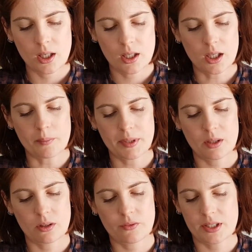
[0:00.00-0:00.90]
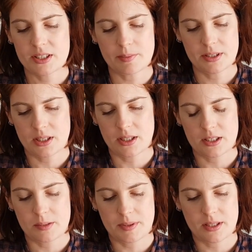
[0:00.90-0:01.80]
And it'll look very similar to
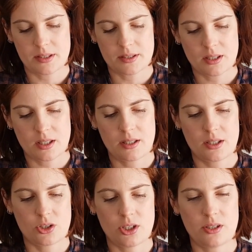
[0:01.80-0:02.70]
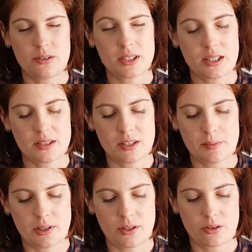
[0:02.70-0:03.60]
hers because I think she used a
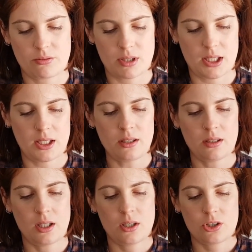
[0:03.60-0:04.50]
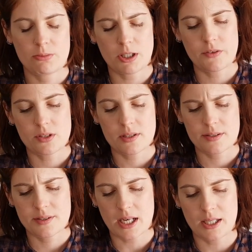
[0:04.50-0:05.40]
similar green. She might have used the
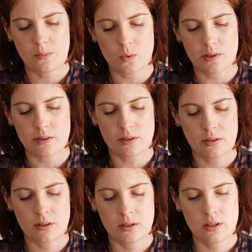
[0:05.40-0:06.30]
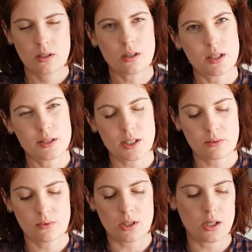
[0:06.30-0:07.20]
same one, I
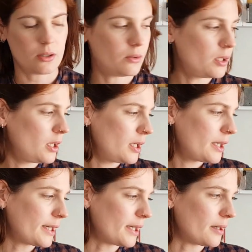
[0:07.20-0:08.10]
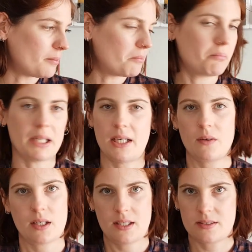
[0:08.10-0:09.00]
don't know. But
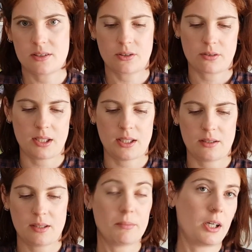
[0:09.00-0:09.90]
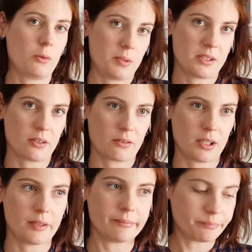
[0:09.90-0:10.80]
anyway, it's dark green and mine will be dark
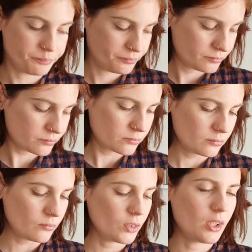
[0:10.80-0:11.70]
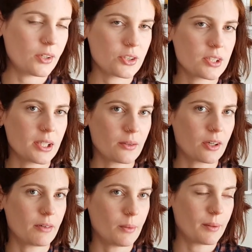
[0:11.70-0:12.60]
green. I just think it would go
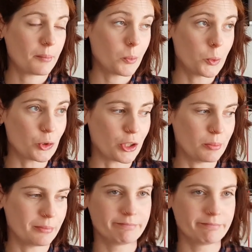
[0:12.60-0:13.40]
really well with my wardrobe.